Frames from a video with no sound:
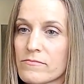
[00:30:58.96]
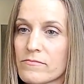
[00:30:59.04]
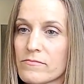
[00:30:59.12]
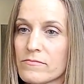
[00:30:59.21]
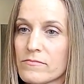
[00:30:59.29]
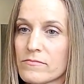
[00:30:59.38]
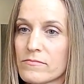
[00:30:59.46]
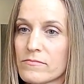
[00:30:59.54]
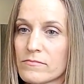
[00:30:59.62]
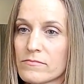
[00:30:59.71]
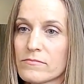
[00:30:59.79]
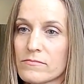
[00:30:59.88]

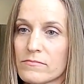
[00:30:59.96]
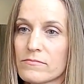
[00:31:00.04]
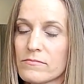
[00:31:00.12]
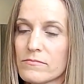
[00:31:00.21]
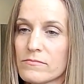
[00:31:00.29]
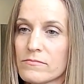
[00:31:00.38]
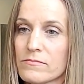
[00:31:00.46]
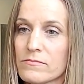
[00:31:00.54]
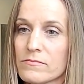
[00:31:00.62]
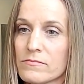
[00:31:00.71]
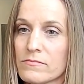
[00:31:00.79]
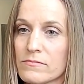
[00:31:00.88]

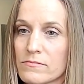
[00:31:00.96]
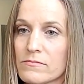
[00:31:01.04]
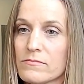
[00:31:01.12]
[no speech]